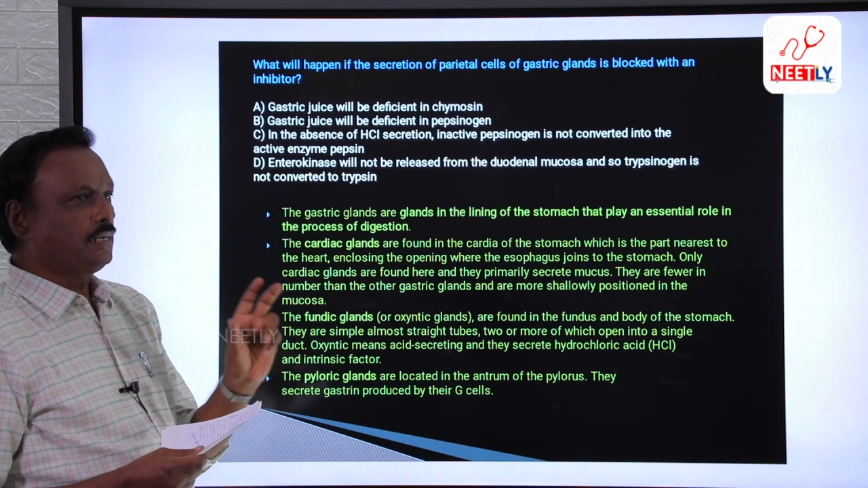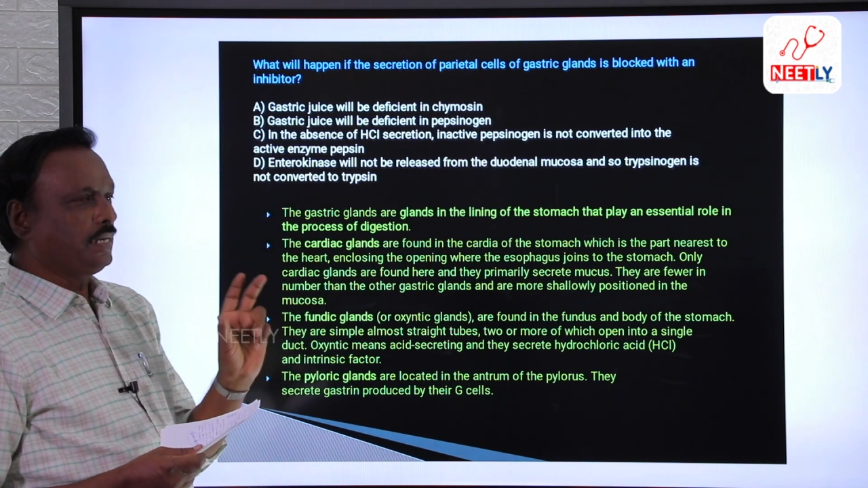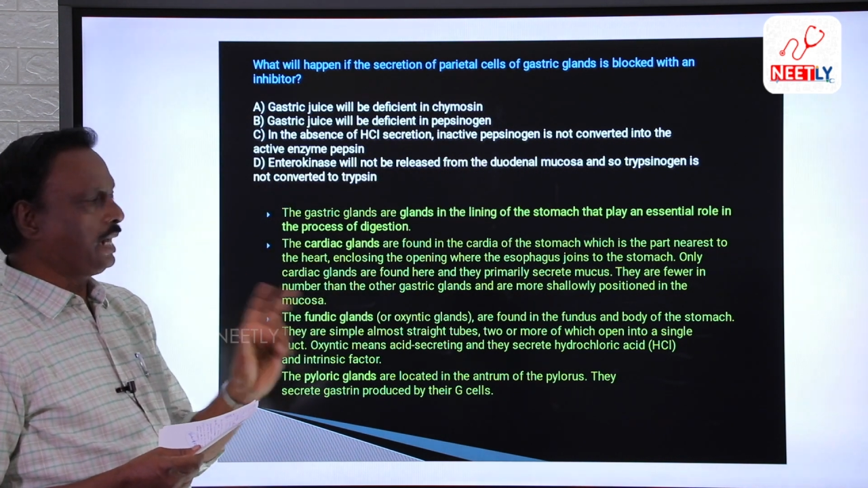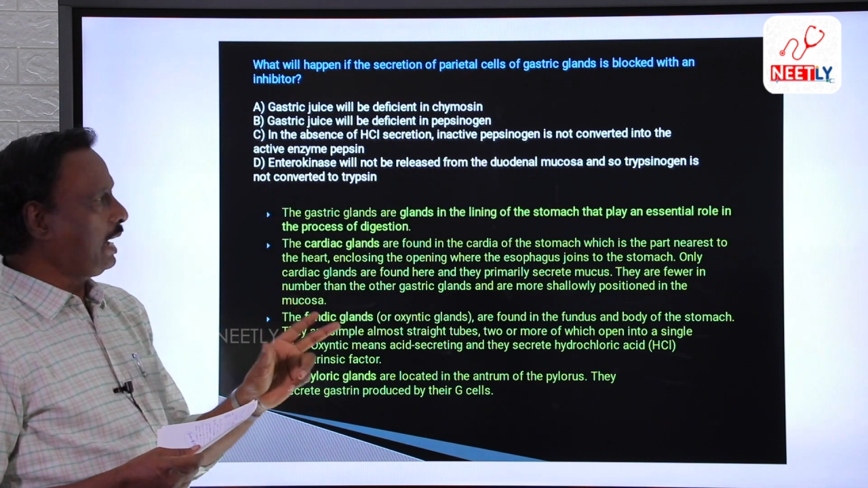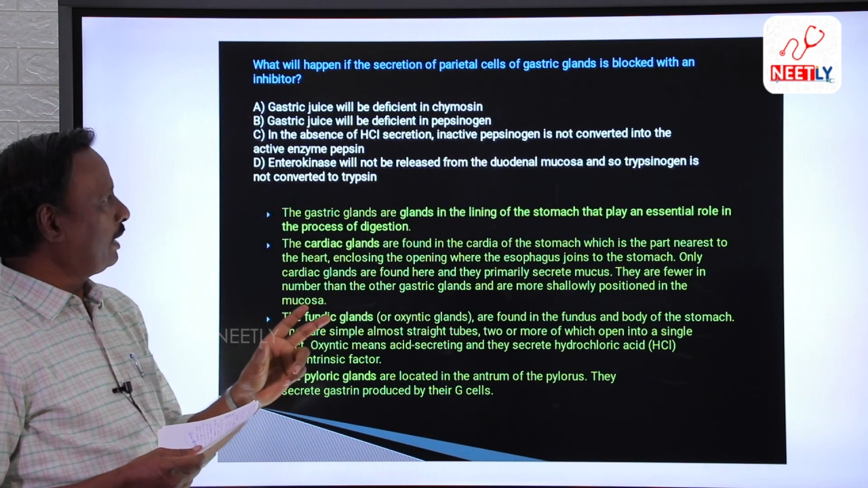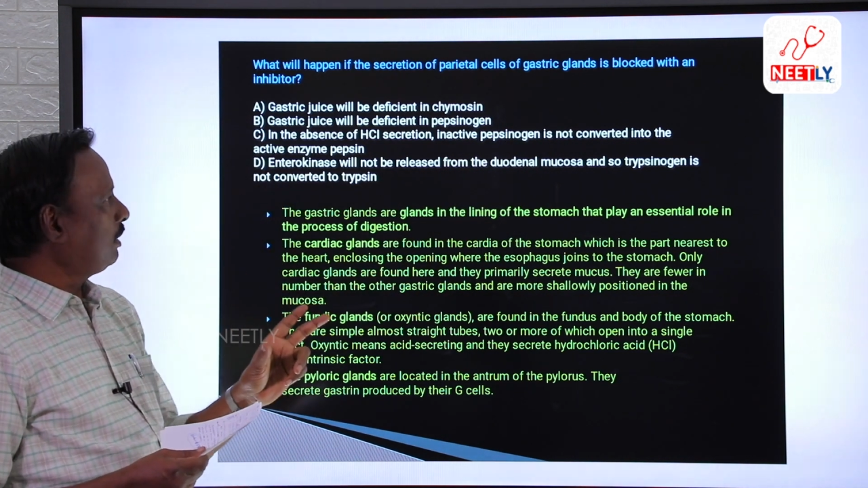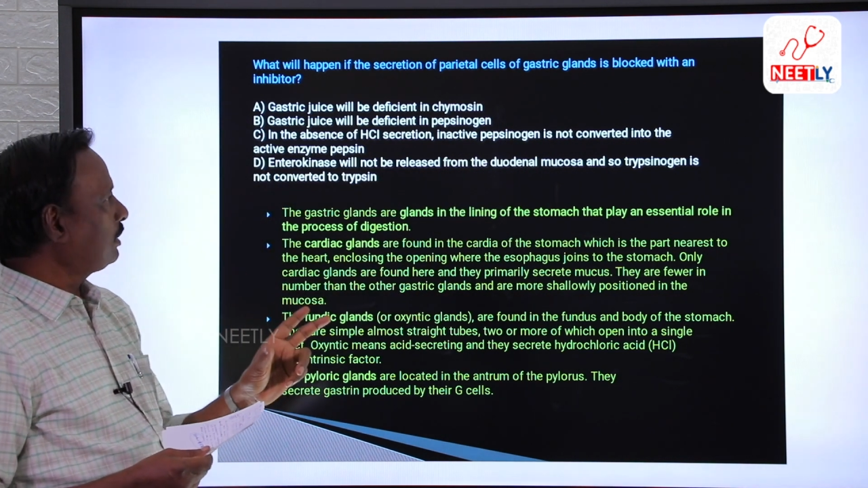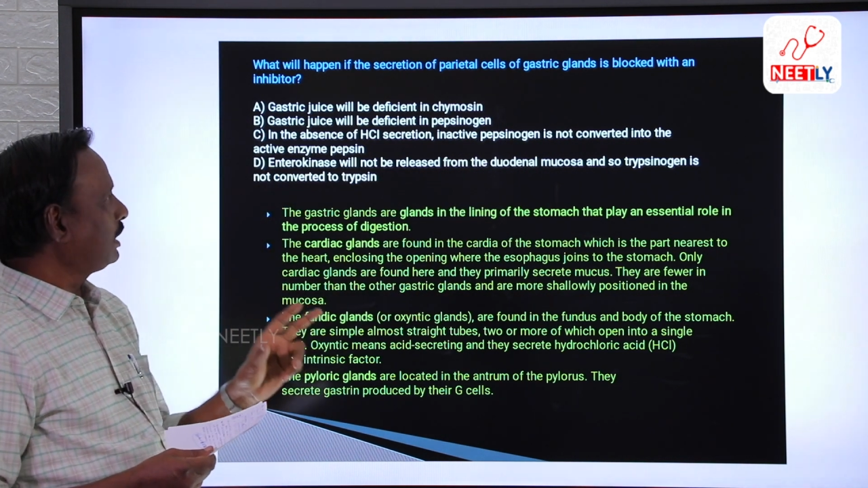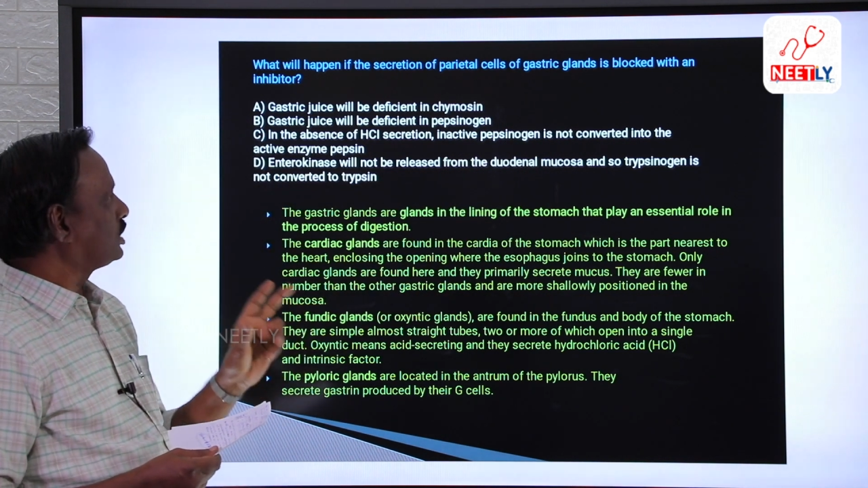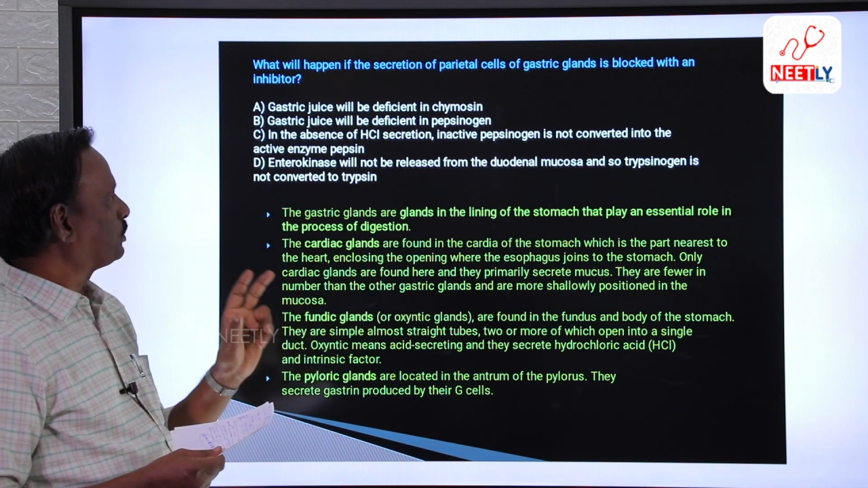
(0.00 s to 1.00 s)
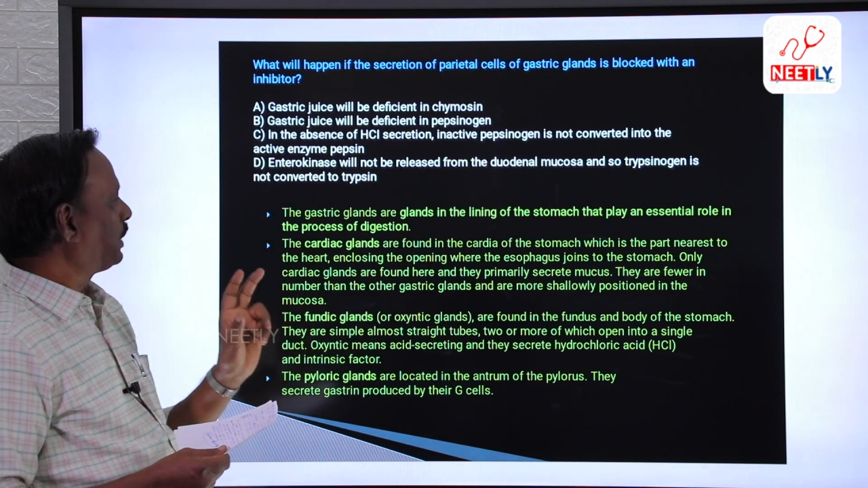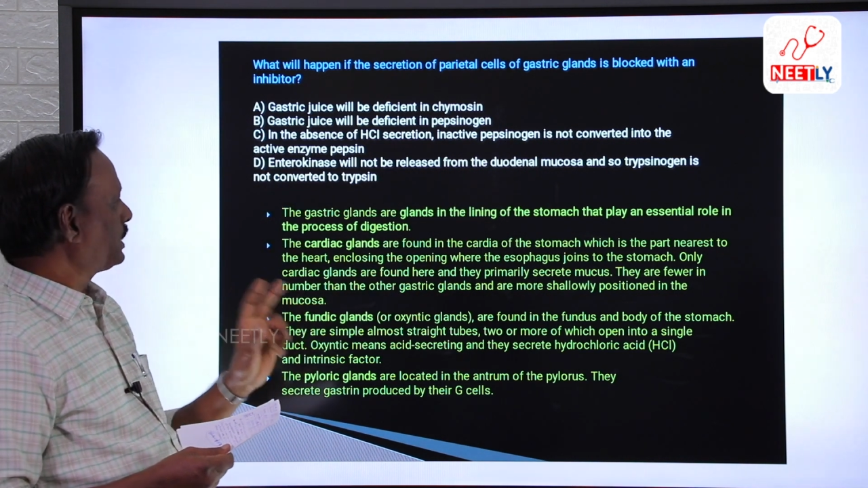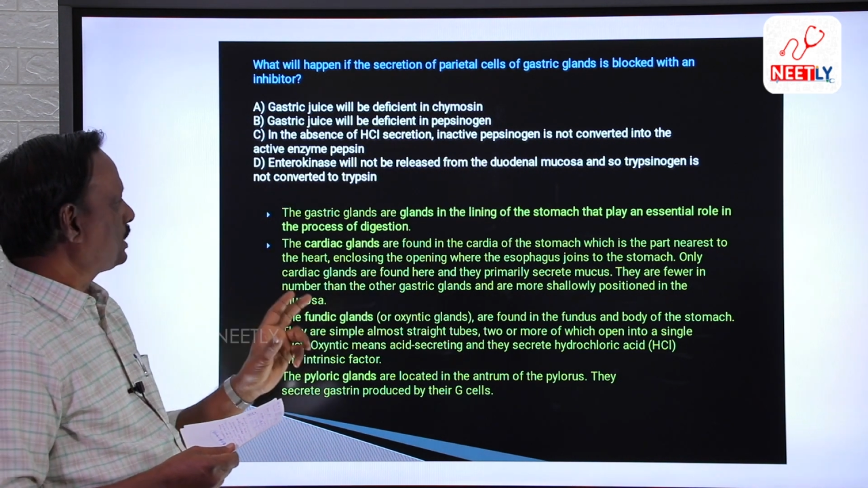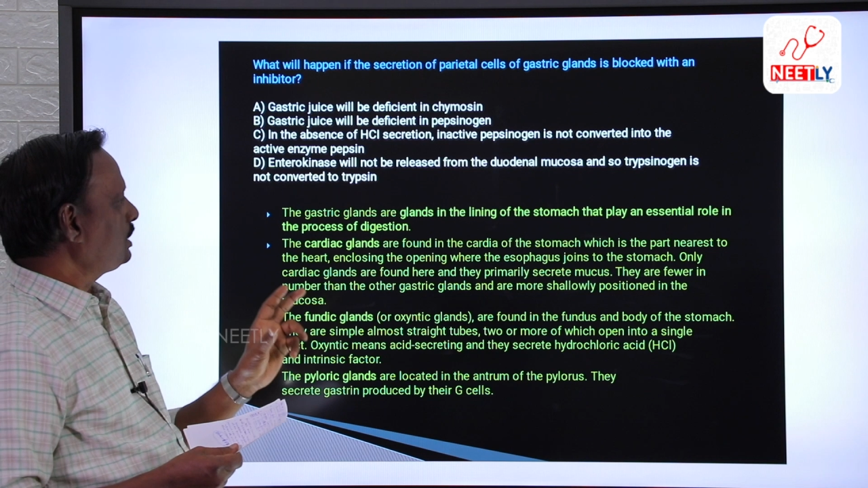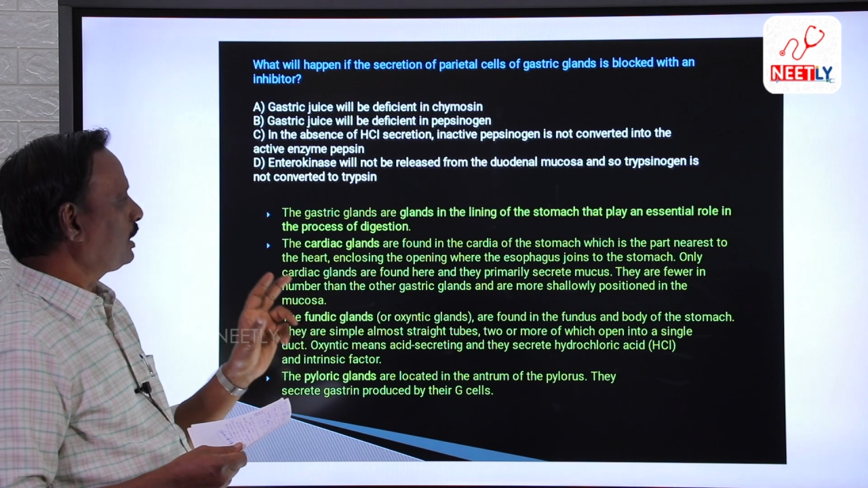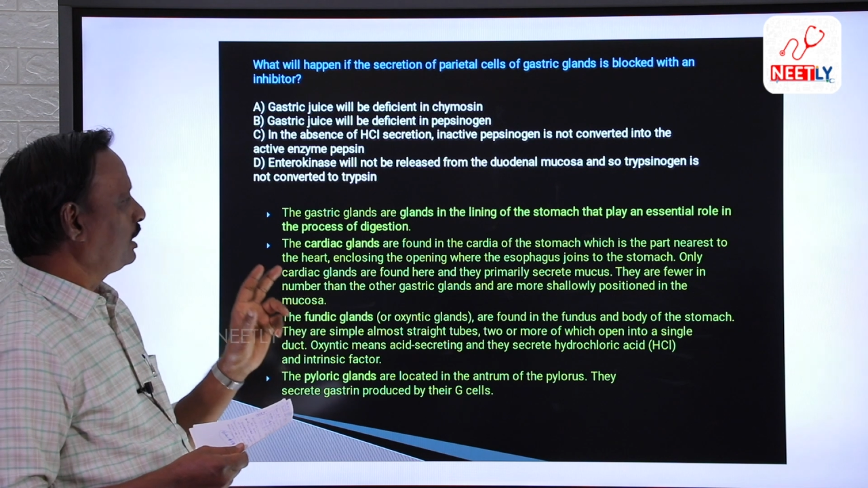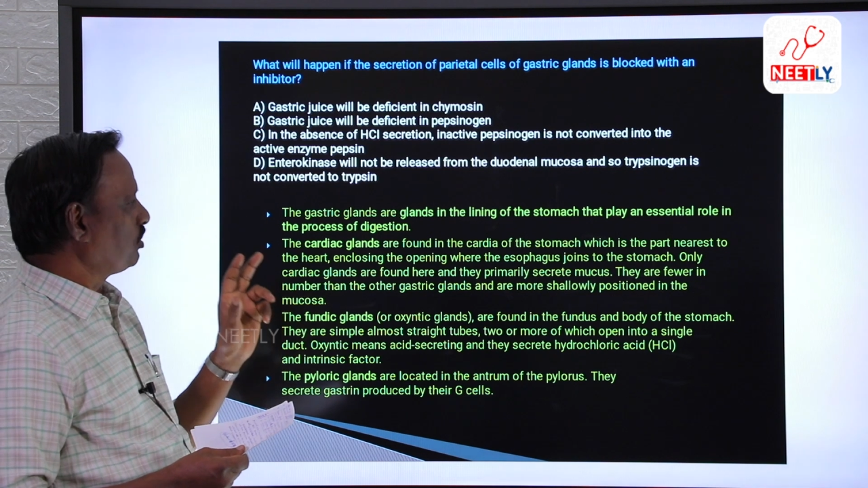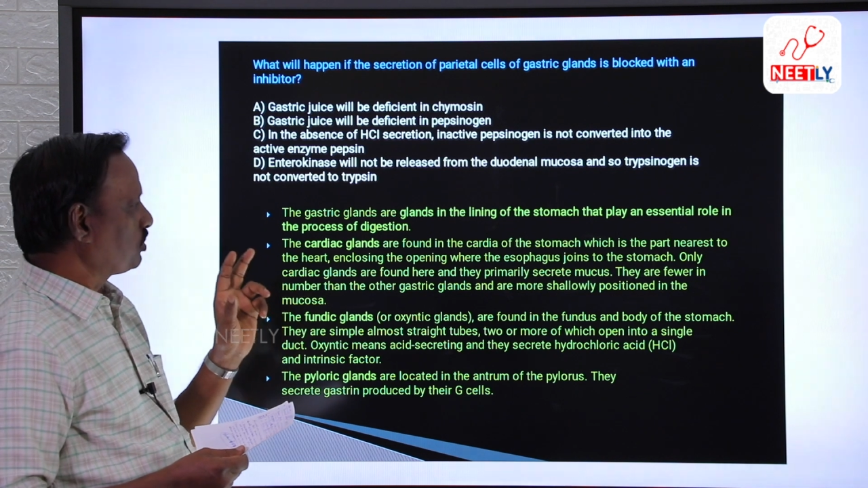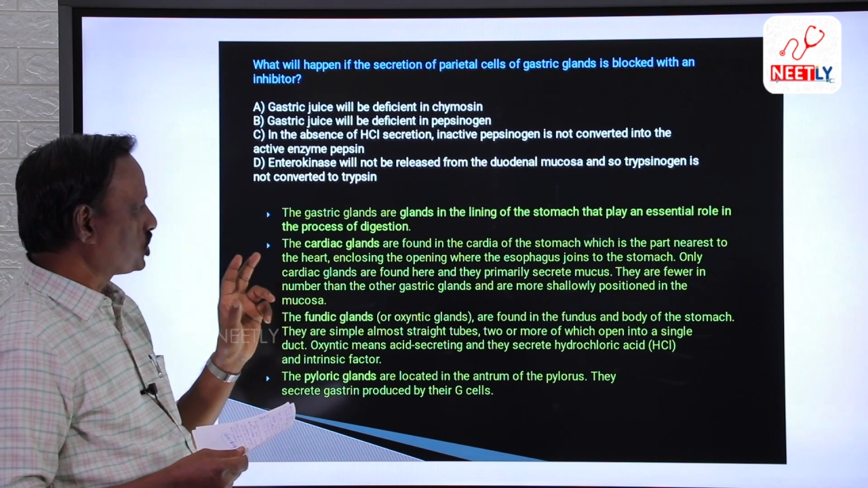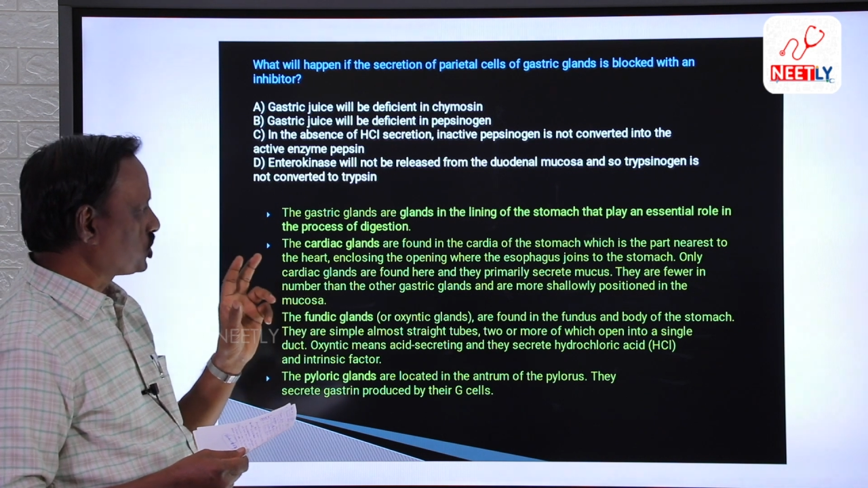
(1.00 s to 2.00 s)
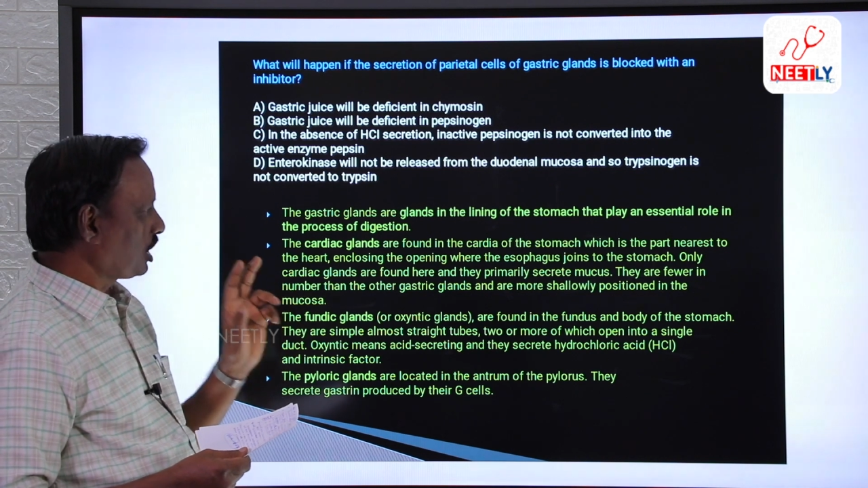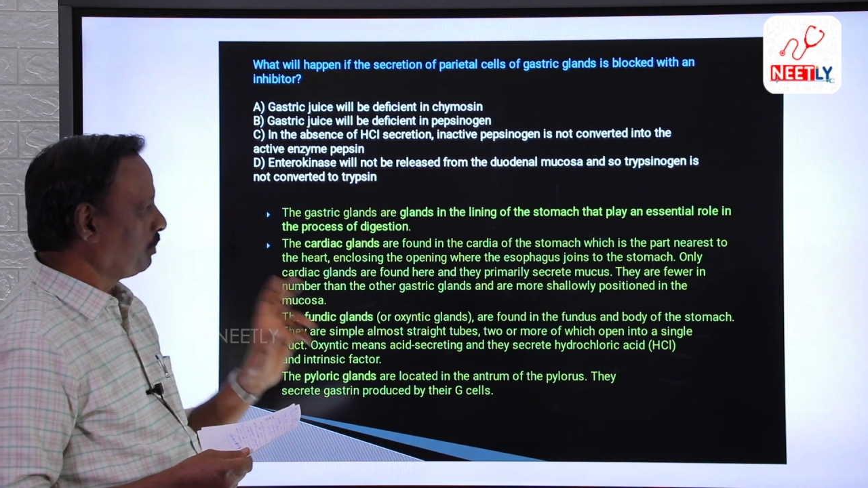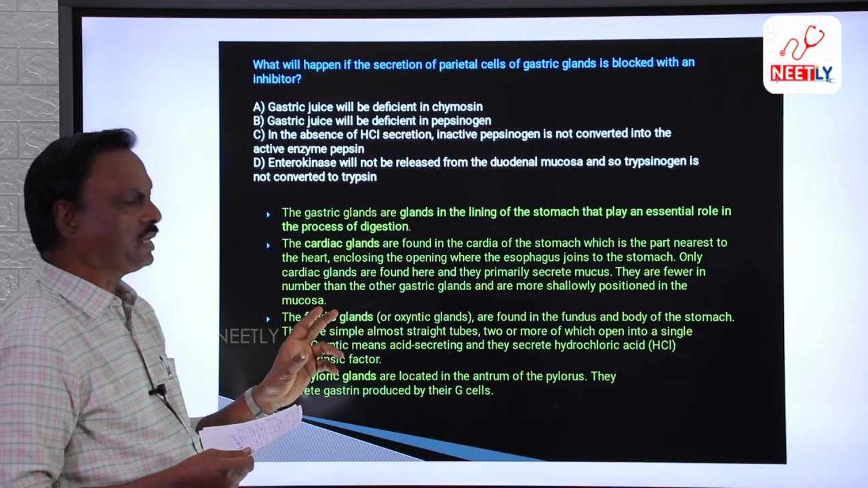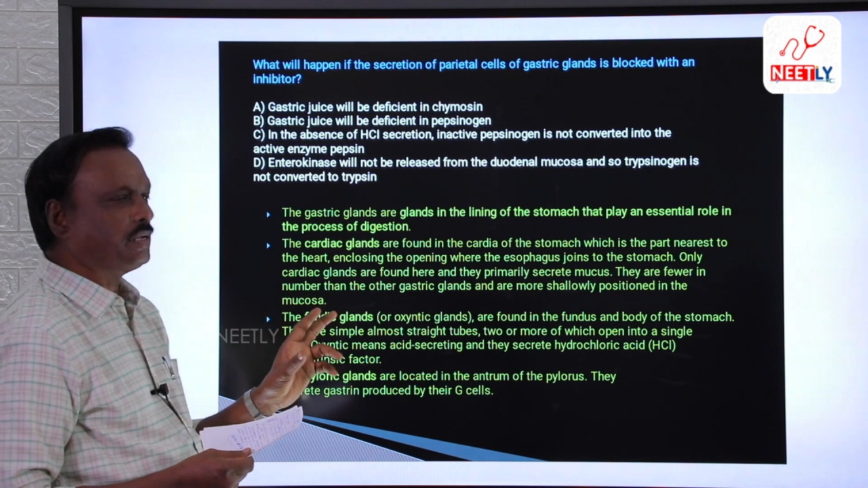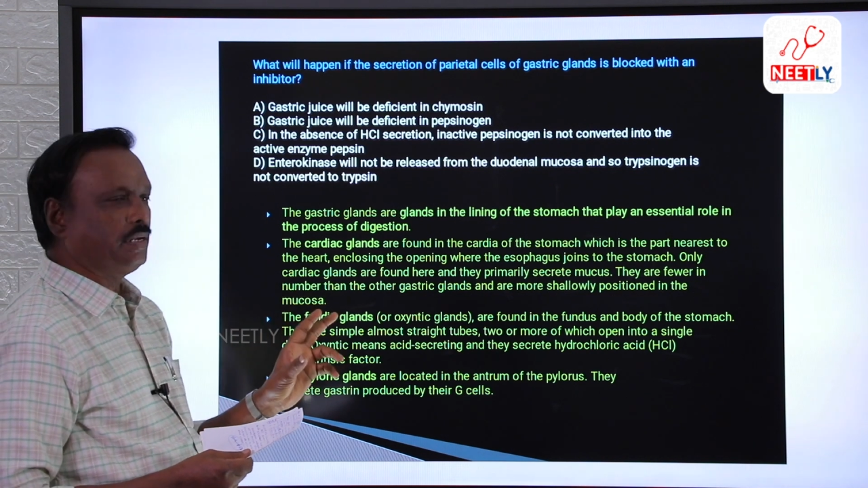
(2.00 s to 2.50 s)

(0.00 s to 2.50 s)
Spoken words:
gland that is present in our stomach